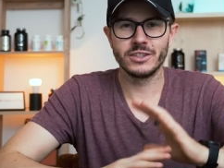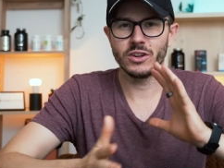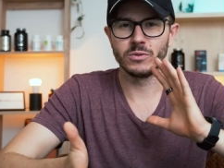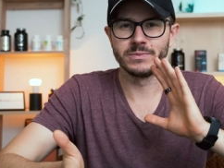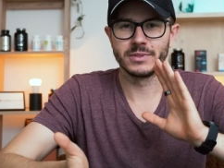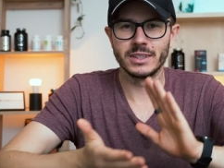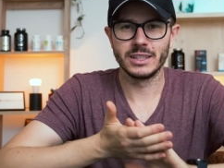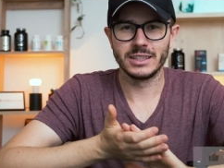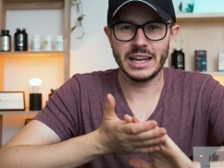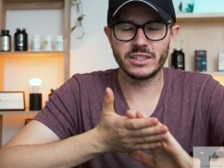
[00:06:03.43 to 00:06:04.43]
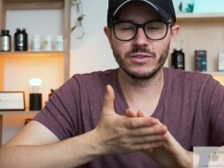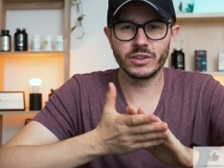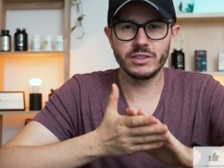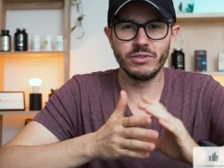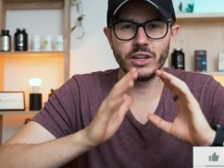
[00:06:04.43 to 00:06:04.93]
So that's it for
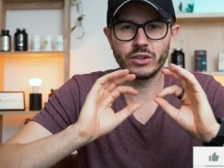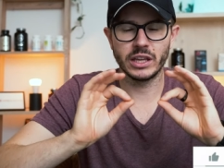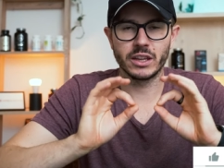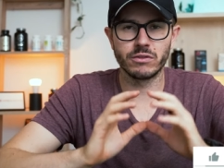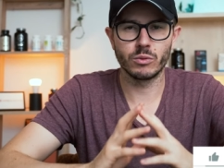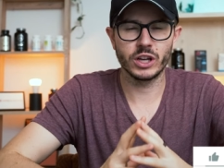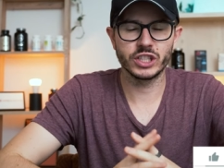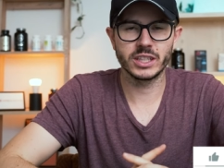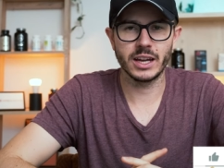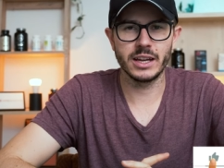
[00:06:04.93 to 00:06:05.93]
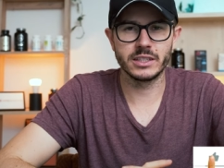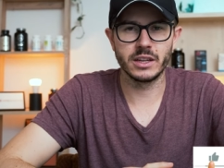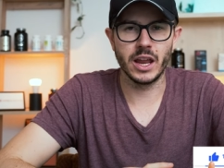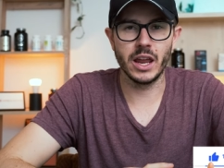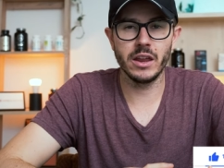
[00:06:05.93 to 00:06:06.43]
this video. Thank you for watching,
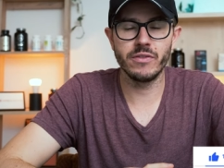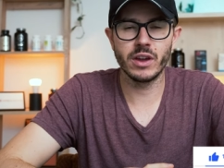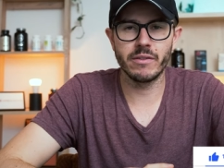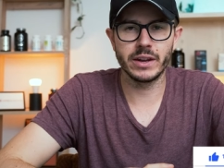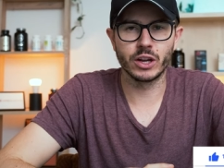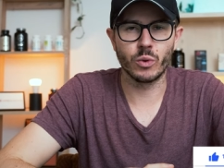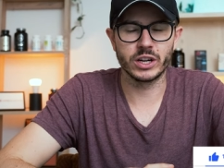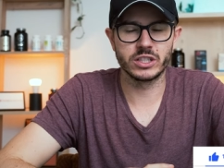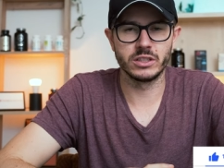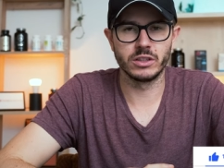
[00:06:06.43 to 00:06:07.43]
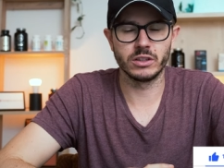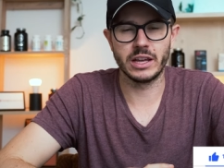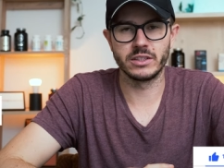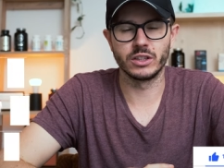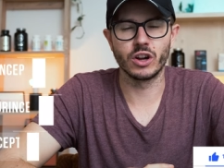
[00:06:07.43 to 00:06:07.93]
guys. If you have any questions, don't
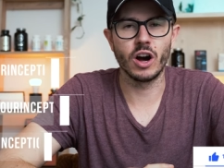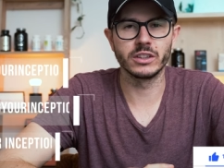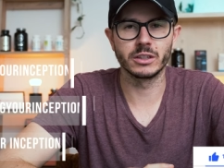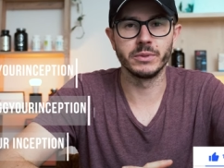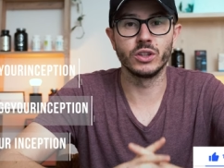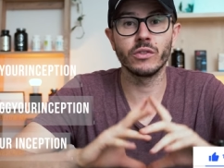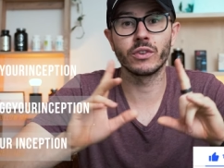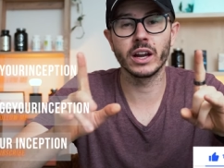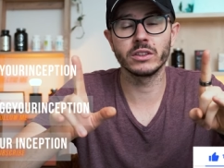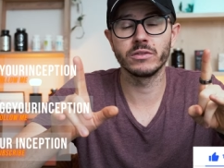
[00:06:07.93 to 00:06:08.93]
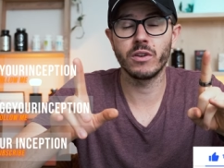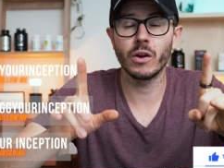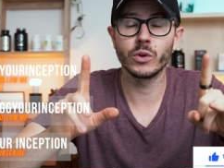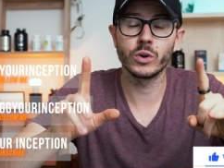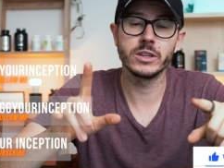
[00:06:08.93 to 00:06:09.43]
hesitate to contact me. Don't forget to
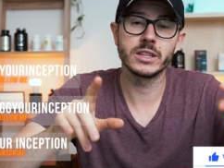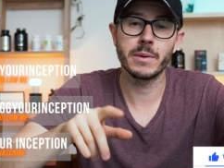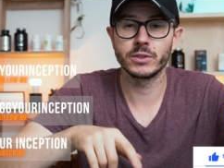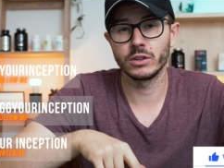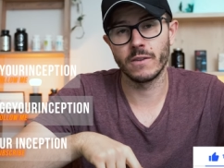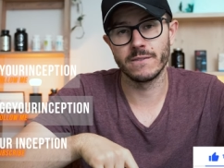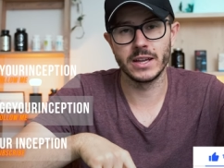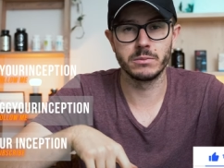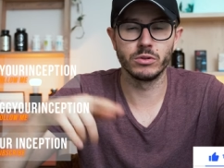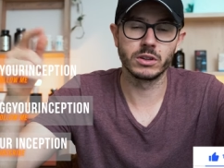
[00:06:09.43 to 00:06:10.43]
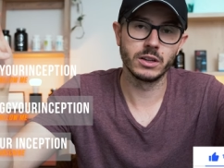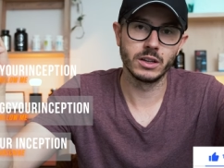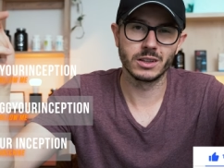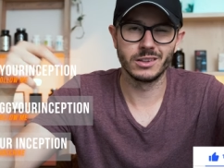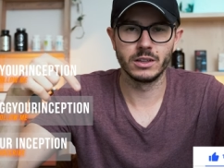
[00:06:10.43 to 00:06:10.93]
follow your Inception on Facebook,
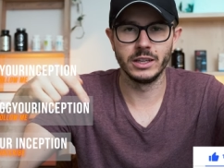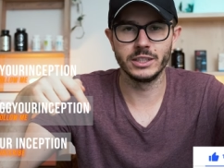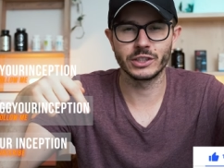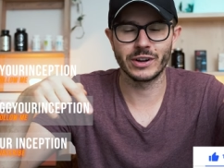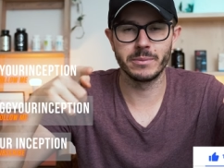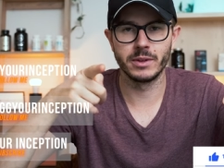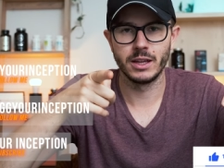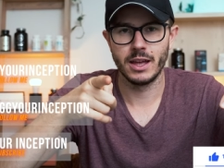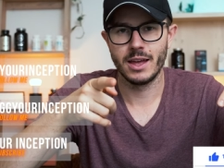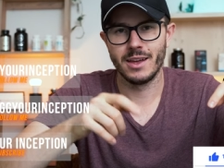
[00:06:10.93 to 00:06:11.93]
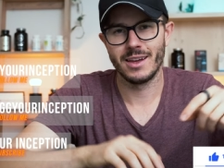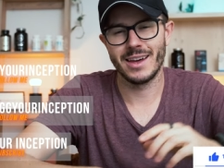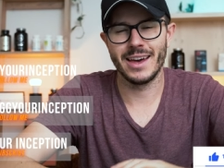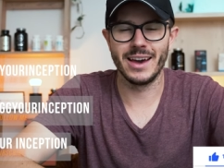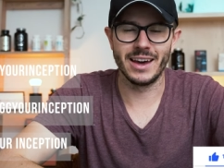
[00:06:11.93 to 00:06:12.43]
Instagram,
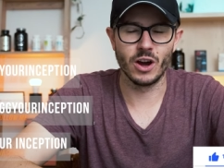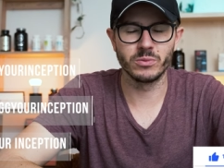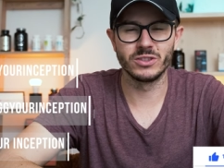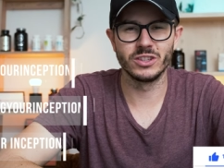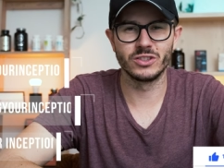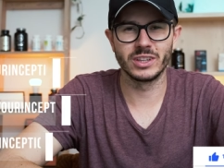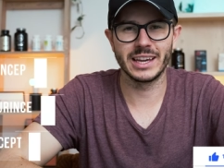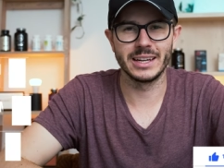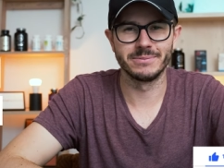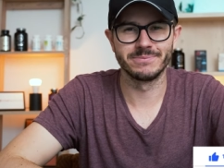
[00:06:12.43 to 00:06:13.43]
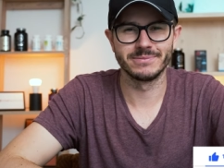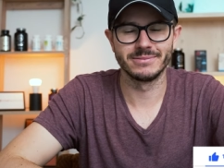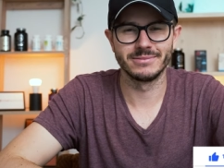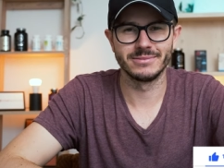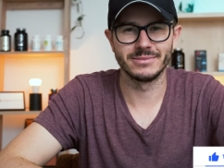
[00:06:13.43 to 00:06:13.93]
and hope to see you soon again.
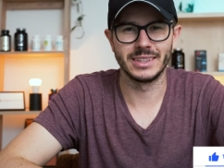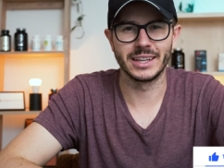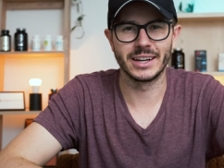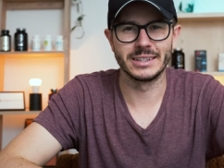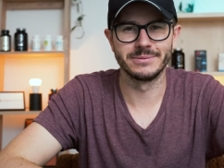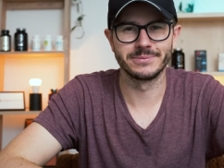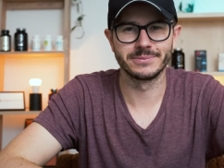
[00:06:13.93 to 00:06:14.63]
Take care.